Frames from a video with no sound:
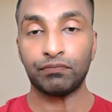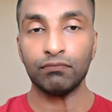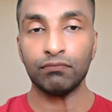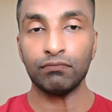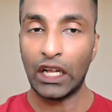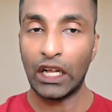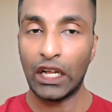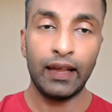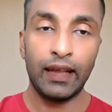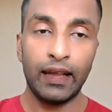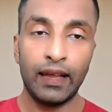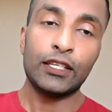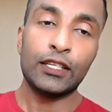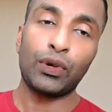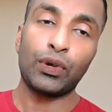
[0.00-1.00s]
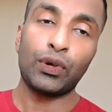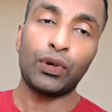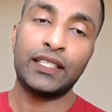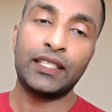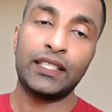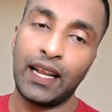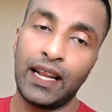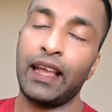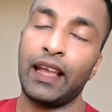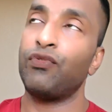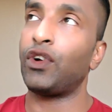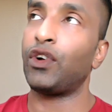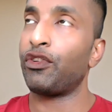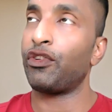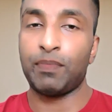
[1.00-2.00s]
Okay, so I'll share again
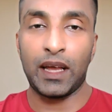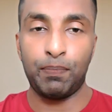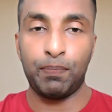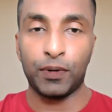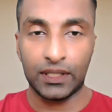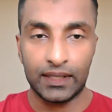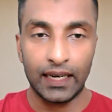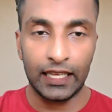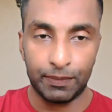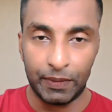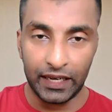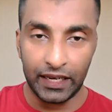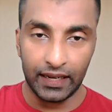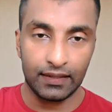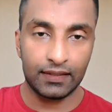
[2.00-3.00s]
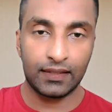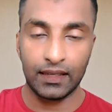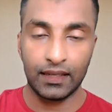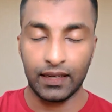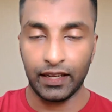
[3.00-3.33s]
one of my personal experience.